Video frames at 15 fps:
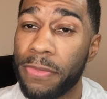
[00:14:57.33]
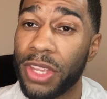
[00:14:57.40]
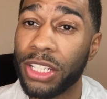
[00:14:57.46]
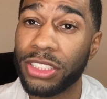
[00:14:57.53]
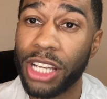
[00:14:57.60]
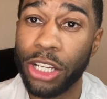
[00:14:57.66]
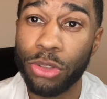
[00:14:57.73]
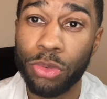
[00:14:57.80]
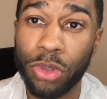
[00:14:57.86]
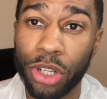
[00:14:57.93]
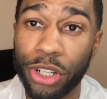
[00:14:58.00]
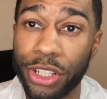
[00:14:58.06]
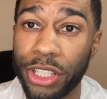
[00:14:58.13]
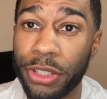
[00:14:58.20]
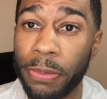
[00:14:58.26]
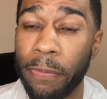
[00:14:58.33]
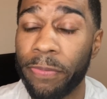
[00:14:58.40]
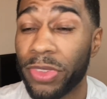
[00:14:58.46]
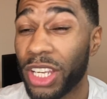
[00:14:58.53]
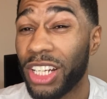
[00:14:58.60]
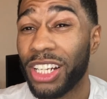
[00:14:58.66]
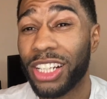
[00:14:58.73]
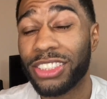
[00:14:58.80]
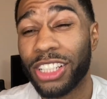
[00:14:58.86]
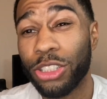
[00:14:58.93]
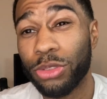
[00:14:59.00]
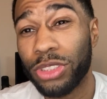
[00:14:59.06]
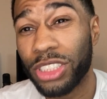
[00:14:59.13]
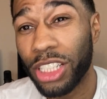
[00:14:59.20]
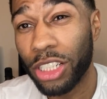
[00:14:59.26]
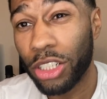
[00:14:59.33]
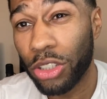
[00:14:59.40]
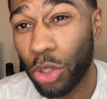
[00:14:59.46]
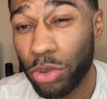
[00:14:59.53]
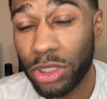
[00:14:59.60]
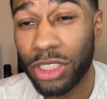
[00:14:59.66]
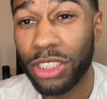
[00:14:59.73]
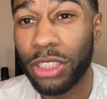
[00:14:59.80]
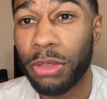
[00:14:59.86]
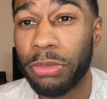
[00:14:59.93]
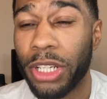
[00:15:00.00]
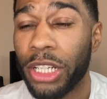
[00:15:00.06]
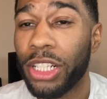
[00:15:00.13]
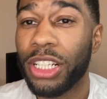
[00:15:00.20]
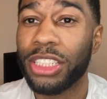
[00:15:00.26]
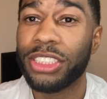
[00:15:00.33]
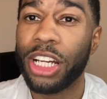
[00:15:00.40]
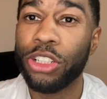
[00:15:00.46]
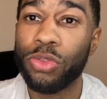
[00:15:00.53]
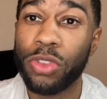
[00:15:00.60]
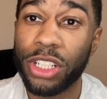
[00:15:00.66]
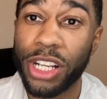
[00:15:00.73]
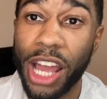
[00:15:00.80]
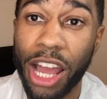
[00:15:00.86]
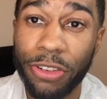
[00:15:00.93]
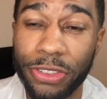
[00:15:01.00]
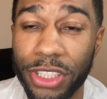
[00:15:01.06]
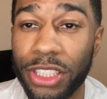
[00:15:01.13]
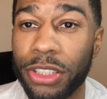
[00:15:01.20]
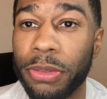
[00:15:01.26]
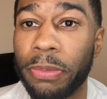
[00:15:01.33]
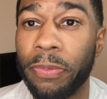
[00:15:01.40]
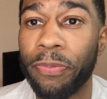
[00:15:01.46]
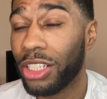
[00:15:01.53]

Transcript: That's how you learn him. That's how you stay close to him. That's how you run after him.